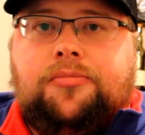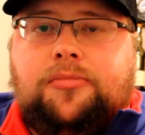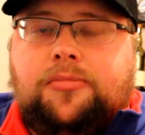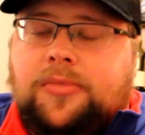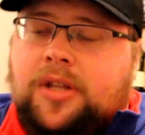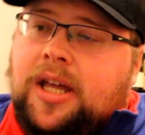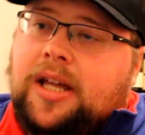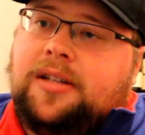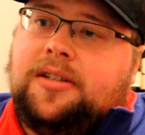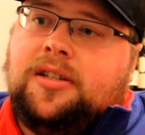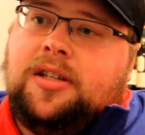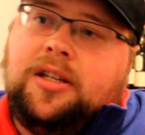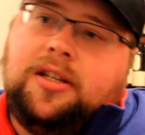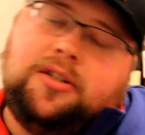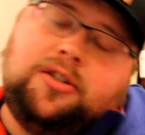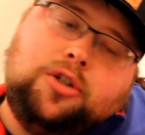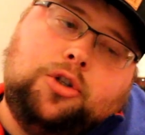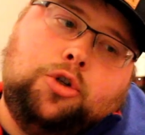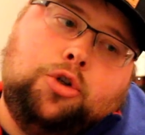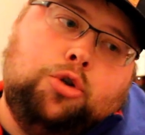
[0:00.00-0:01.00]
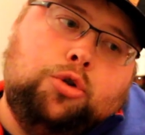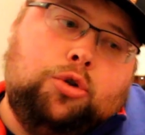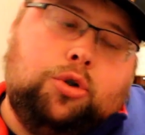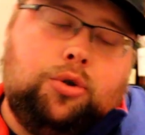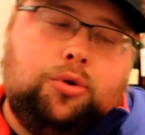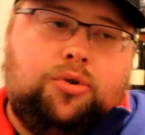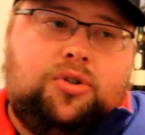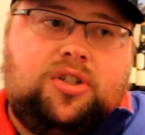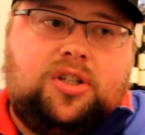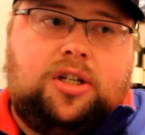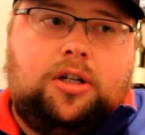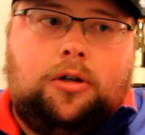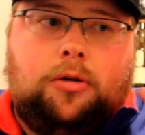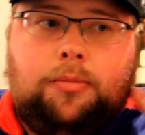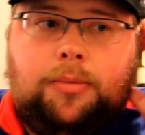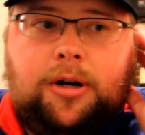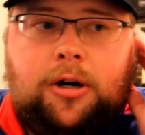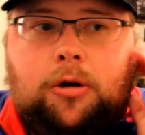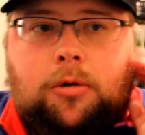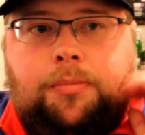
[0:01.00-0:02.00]
That's his Nulu single
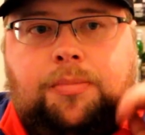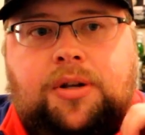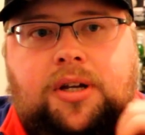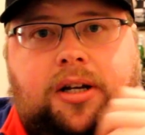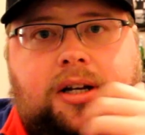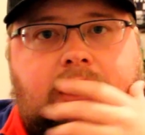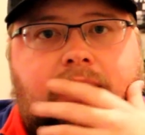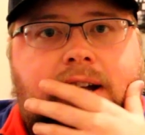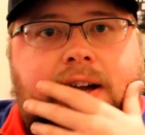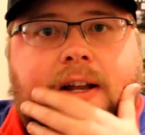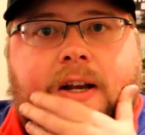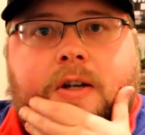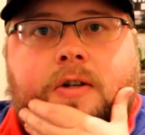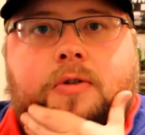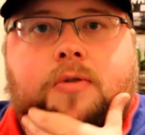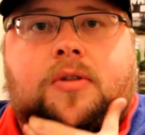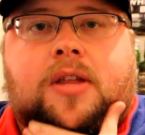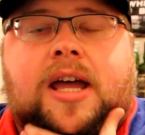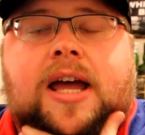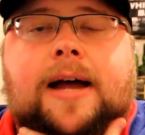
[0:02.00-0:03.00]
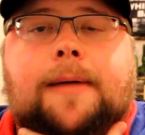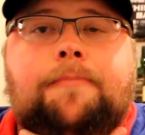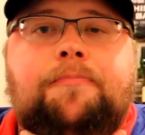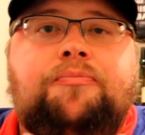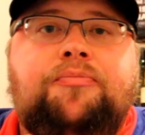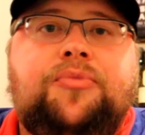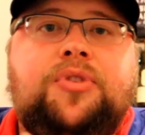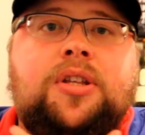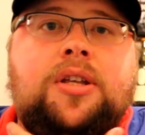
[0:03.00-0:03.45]
barrel pick. I gotta do that.